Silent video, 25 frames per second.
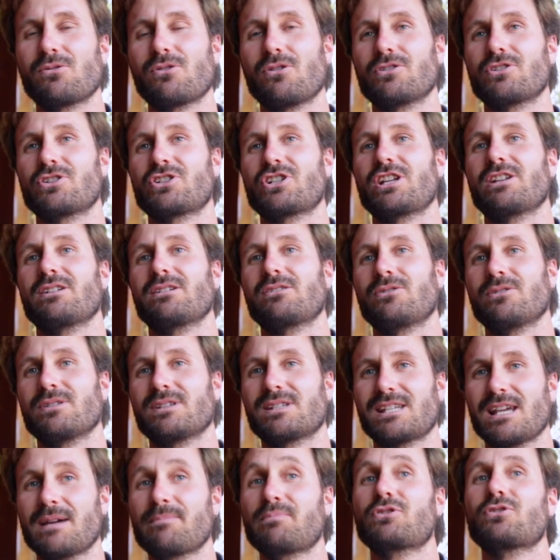
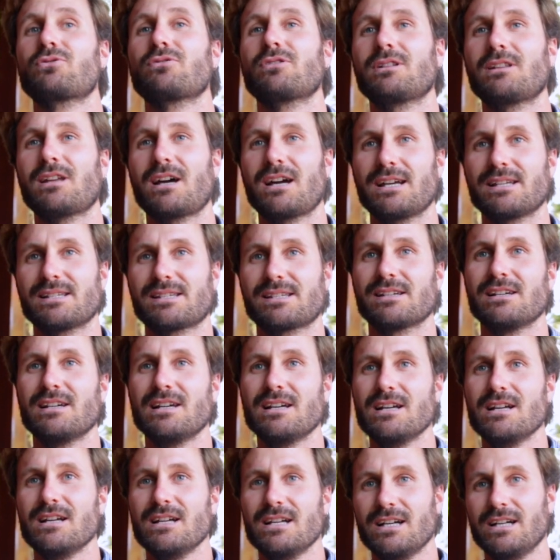conceptualize
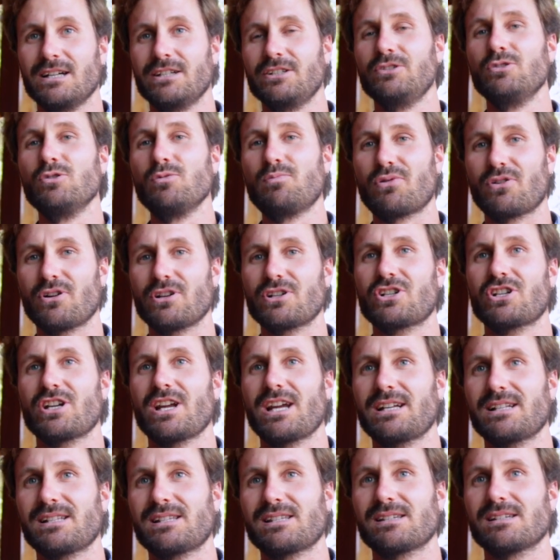new
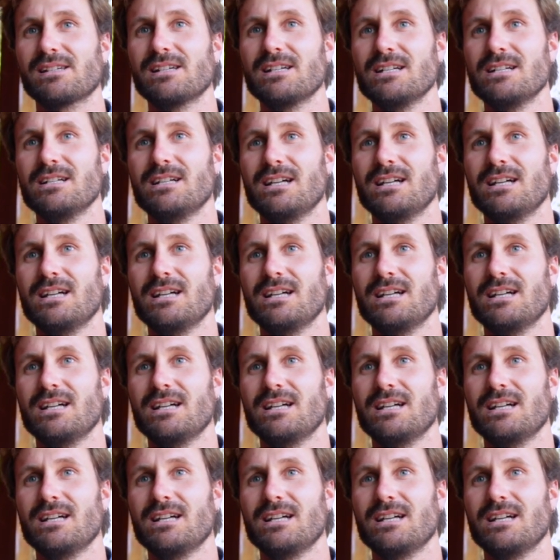projects,